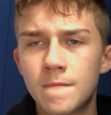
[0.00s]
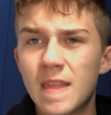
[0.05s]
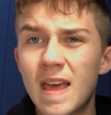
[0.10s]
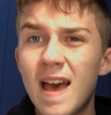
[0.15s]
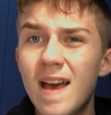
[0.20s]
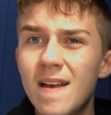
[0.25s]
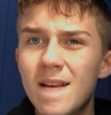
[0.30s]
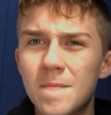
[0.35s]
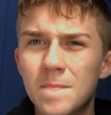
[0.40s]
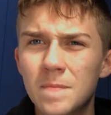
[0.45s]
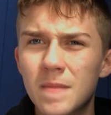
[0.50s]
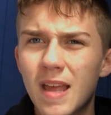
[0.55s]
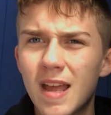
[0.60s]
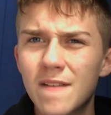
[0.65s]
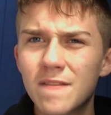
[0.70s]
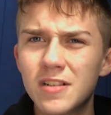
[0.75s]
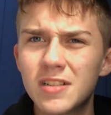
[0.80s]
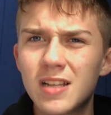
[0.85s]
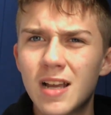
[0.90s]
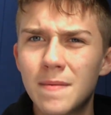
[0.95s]
That, and
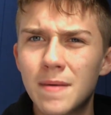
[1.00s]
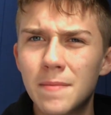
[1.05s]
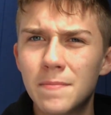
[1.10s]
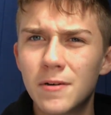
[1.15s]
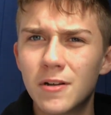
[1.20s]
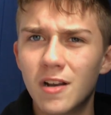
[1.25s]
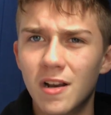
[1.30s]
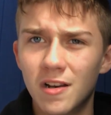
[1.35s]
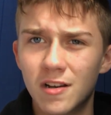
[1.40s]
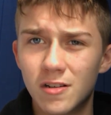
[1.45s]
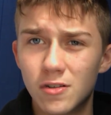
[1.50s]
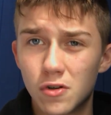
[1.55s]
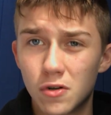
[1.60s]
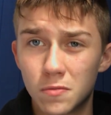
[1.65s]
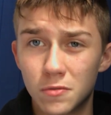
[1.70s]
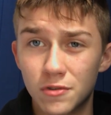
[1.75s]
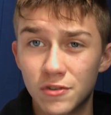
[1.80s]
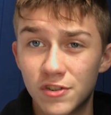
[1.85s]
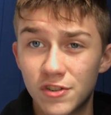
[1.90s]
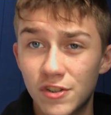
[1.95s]
every time I put on a
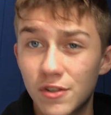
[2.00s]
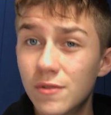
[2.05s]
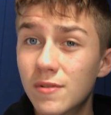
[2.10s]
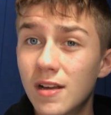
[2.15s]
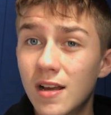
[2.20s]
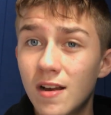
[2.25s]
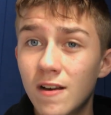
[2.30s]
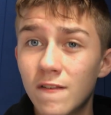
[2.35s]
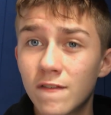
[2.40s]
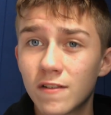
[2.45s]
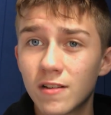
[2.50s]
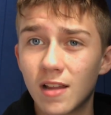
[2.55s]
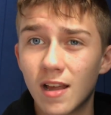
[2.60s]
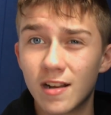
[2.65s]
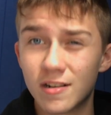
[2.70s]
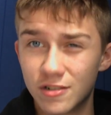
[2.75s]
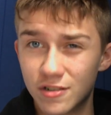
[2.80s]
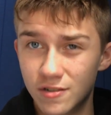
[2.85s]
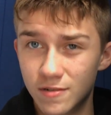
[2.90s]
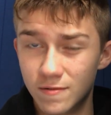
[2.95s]
normal shoe now for
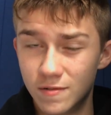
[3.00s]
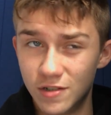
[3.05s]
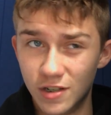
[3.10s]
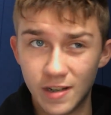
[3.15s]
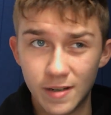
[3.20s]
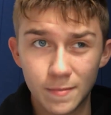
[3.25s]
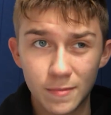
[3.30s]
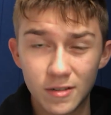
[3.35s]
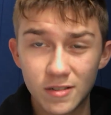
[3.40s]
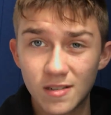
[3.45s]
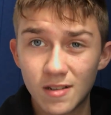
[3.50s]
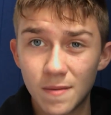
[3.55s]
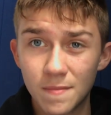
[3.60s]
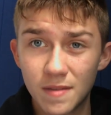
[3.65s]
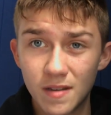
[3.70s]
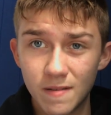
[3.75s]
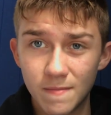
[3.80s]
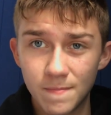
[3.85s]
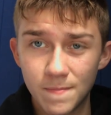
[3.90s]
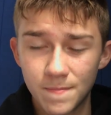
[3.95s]
like gym or
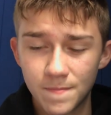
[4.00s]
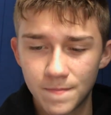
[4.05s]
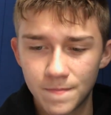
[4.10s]
something,